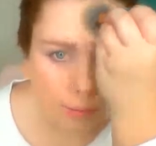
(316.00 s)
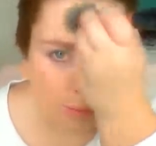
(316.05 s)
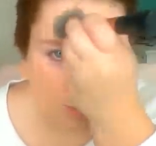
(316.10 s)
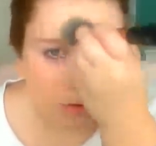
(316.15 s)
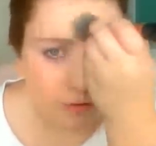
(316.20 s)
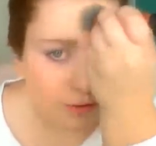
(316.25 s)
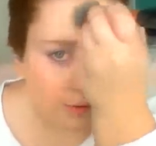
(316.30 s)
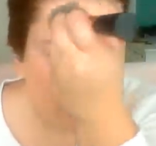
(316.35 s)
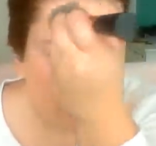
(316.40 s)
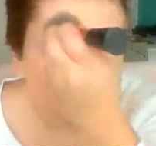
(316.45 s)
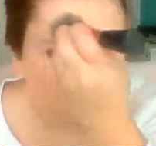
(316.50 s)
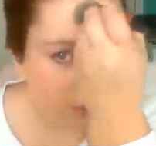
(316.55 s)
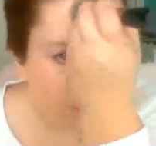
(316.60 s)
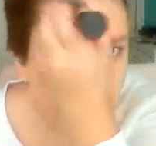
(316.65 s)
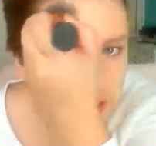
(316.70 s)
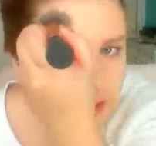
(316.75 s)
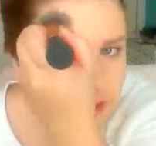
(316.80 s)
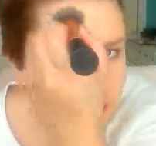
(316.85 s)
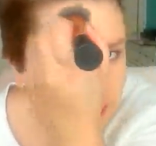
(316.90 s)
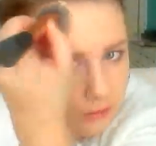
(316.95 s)
what this
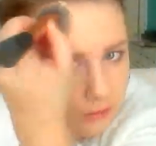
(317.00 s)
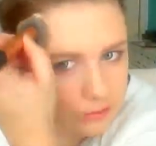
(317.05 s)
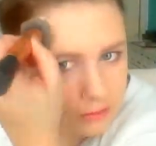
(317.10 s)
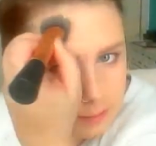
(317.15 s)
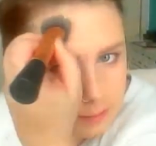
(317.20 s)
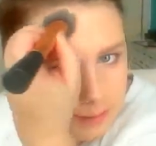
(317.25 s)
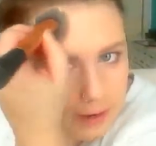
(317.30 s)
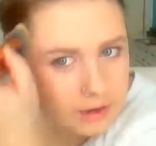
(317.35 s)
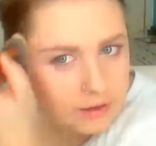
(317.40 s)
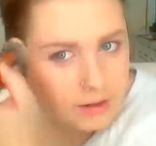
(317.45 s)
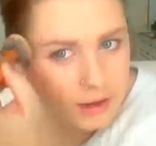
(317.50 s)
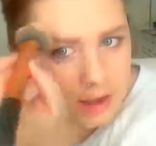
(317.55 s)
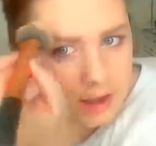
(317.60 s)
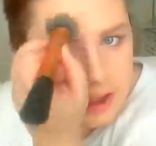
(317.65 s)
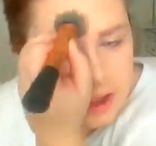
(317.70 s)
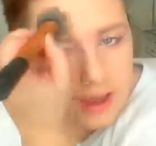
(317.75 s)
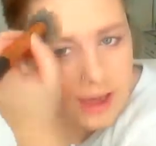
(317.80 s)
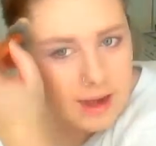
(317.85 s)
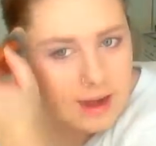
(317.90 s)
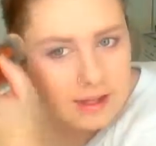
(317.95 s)
product is all about.
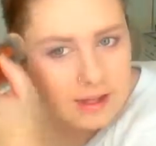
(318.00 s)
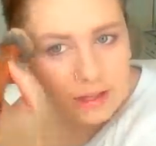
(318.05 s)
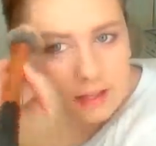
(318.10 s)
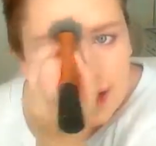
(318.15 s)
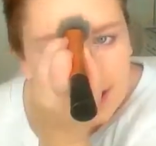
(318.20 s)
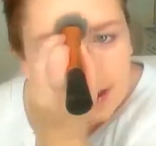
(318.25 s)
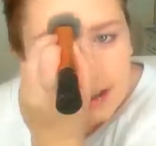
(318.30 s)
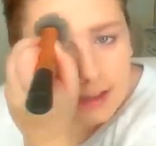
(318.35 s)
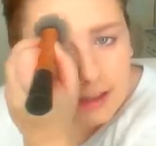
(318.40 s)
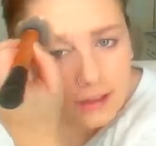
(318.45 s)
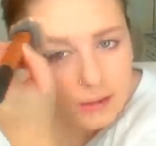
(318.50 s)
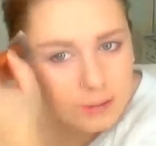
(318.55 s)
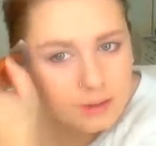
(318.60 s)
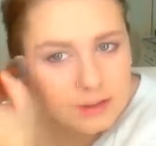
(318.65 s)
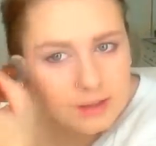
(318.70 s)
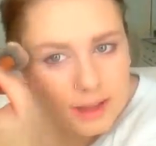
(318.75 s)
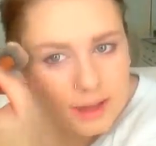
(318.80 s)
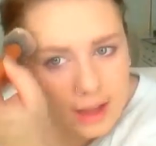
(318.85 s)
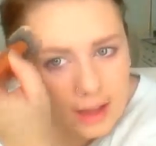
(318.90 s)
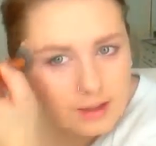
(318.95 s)
And I like it
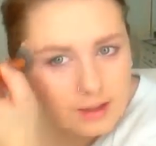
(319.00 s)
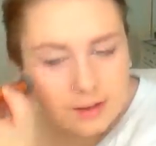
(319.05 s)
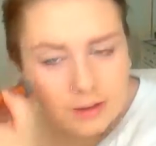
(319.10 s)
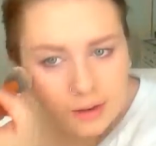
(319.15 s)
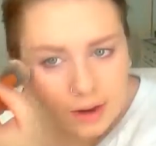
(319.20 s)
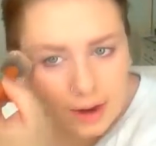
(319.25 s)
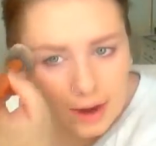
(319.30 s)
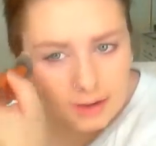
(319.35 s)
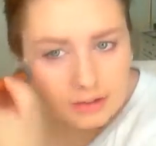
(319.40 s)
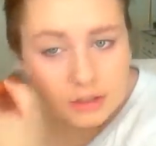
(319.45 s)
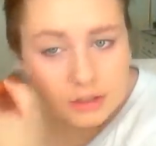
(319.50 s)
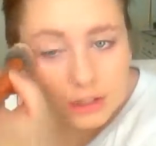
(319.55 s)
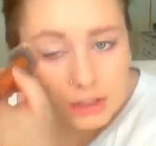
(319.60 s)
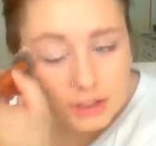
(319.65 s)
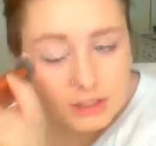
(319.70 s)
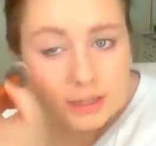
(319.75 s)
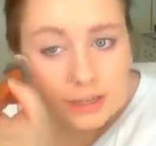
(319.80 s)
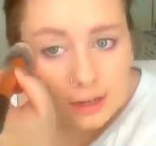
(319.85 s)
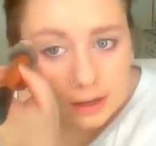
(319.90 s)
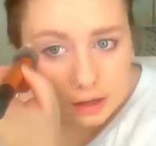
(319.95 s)
when they are
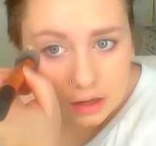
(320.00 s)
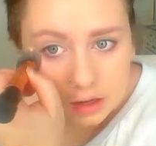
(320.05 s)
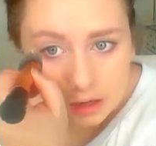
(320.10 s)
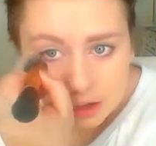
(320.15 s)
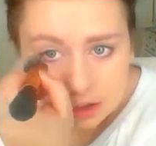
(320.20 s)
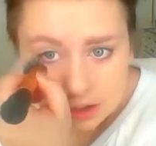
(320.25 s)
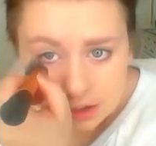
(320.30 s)
actually